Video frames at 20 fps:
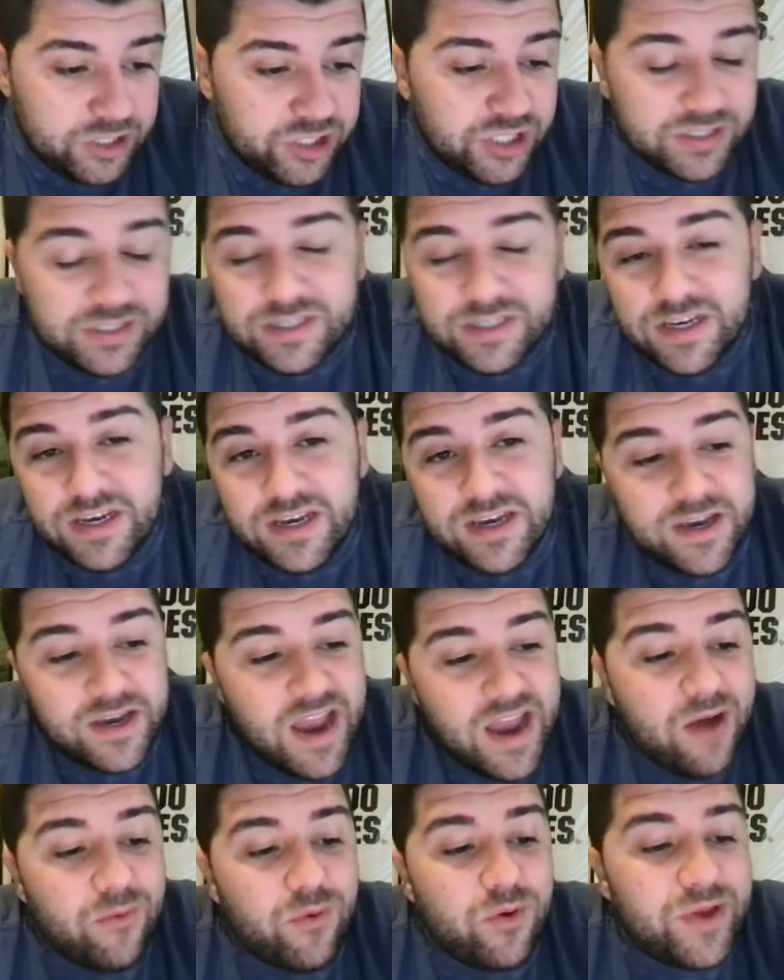just
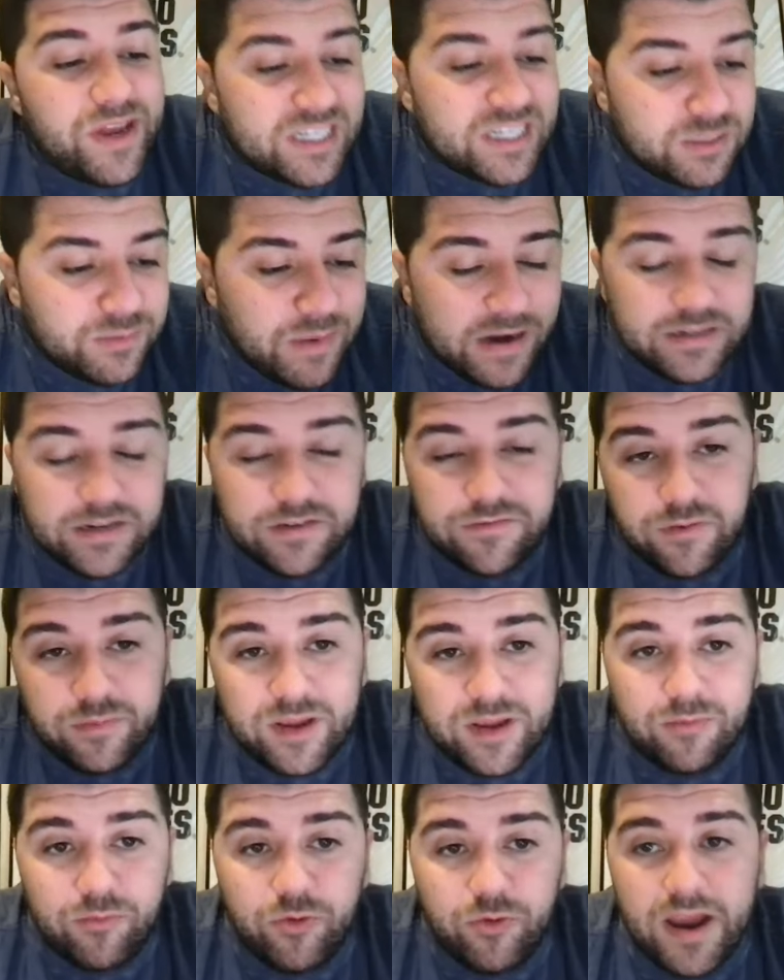not what we expected from
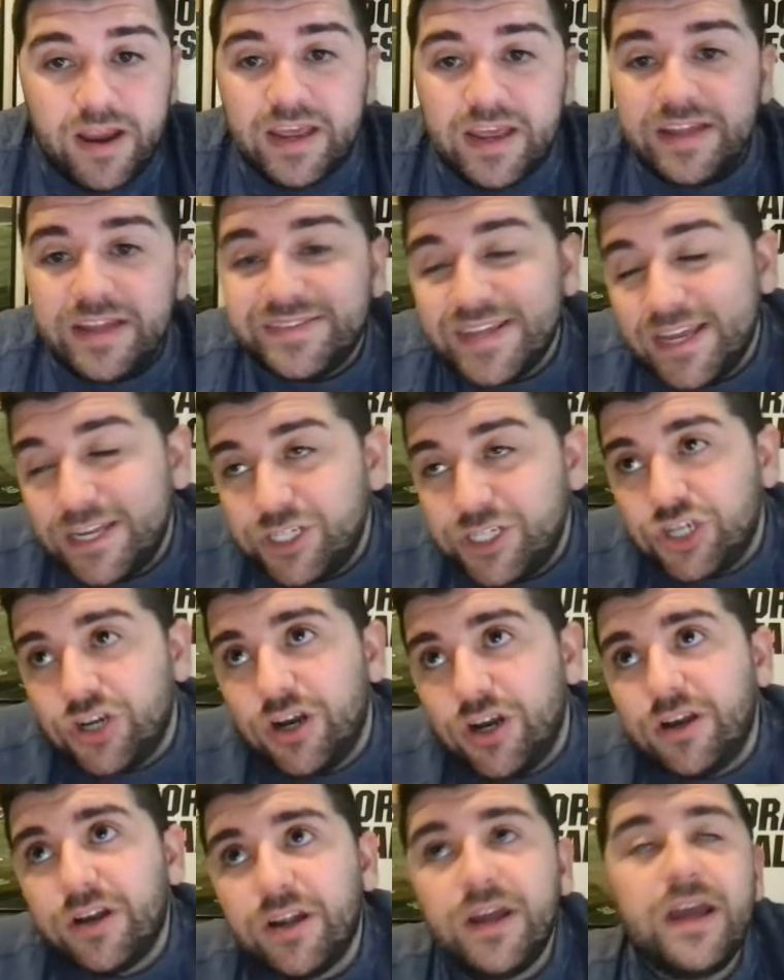him, right? He gets
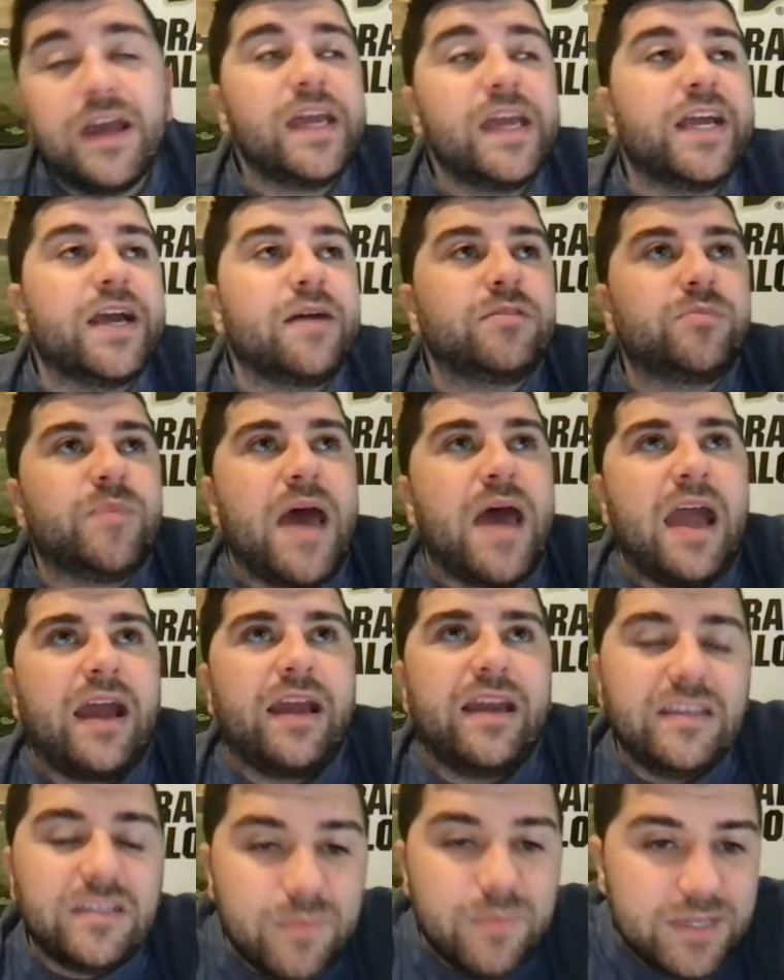injured, comes
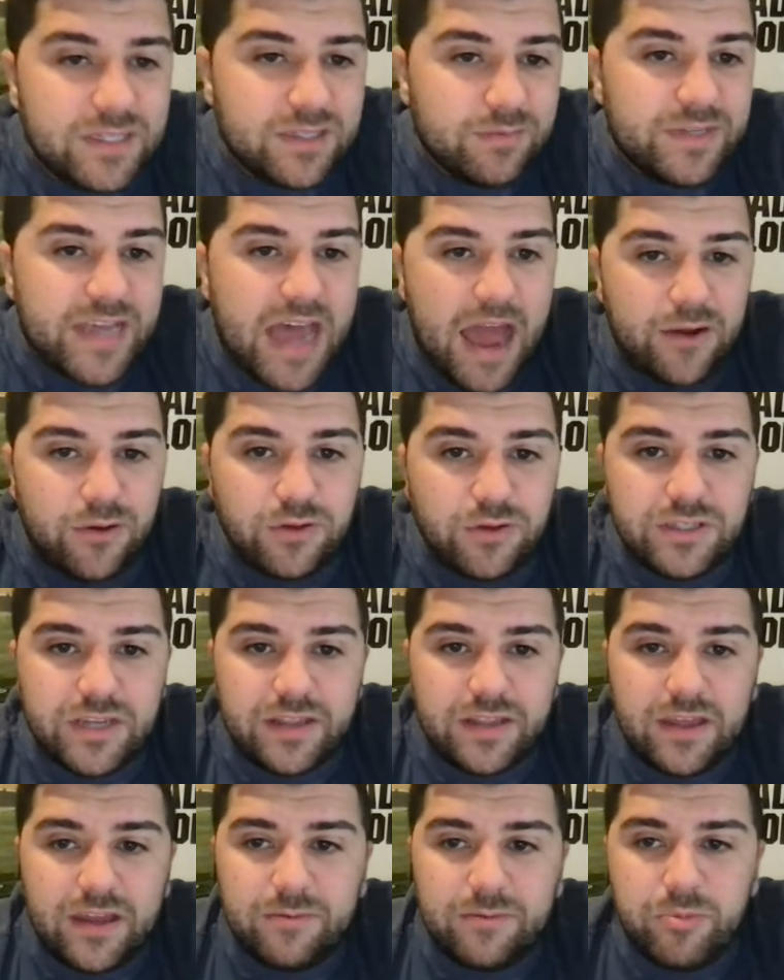back, he's missed some tackles.
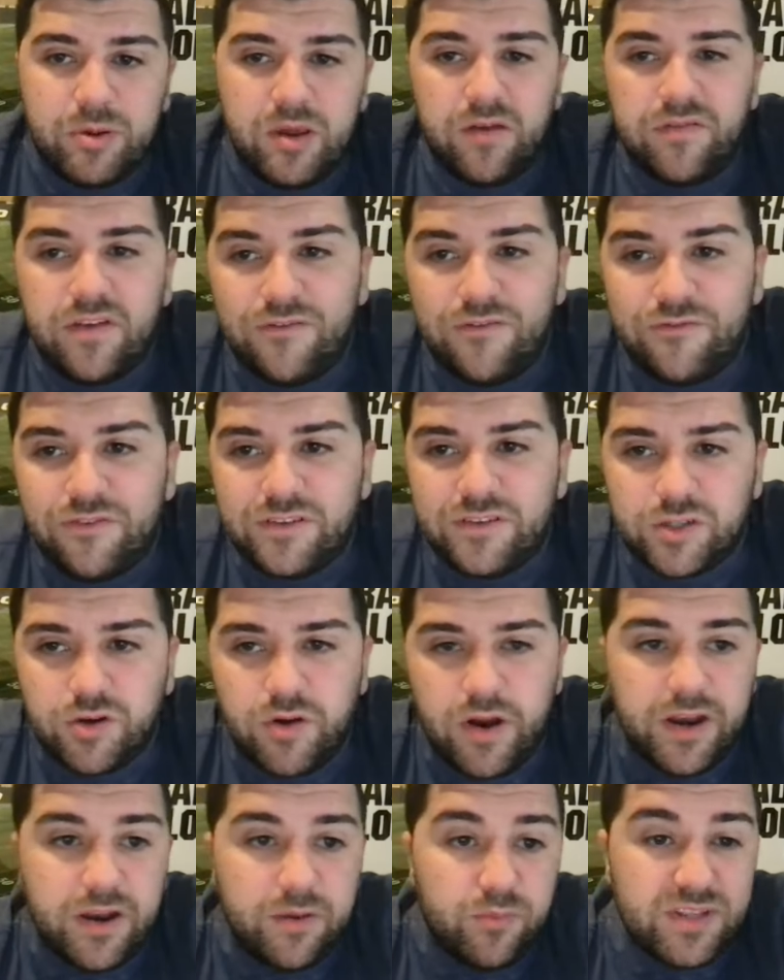I think PFF has
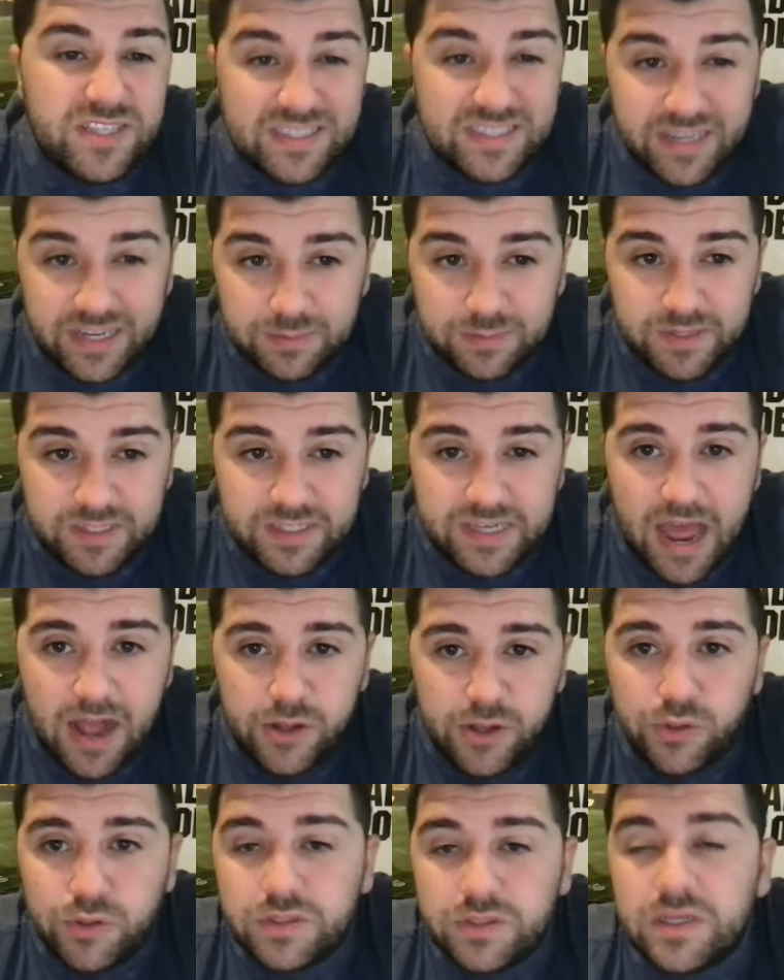credited him with 6 missed
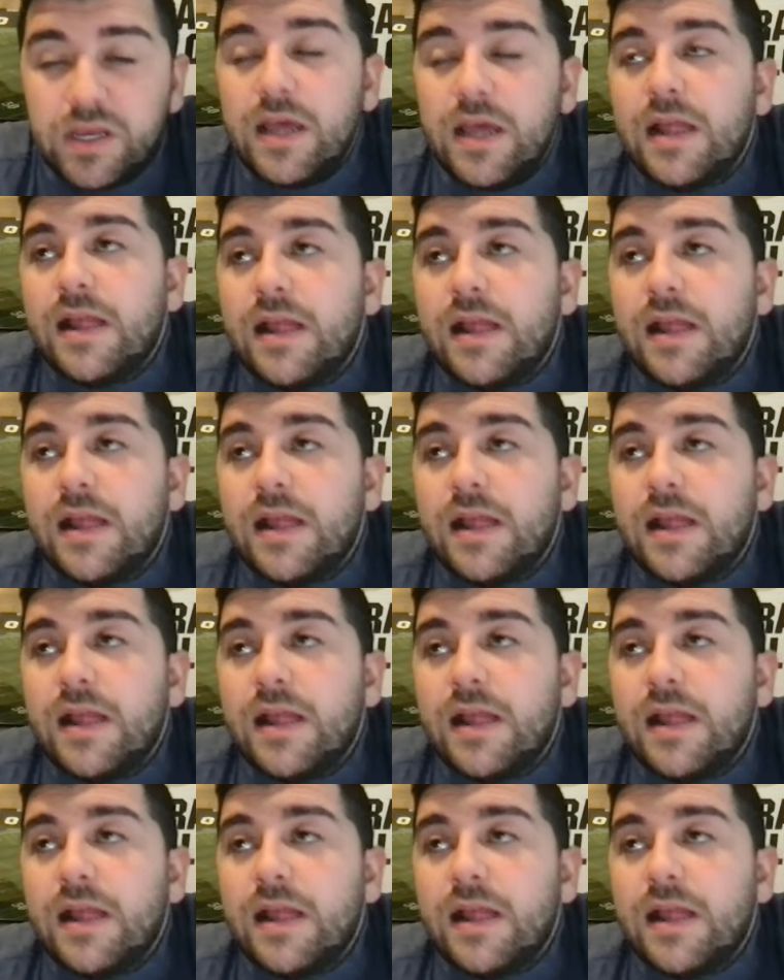tackles.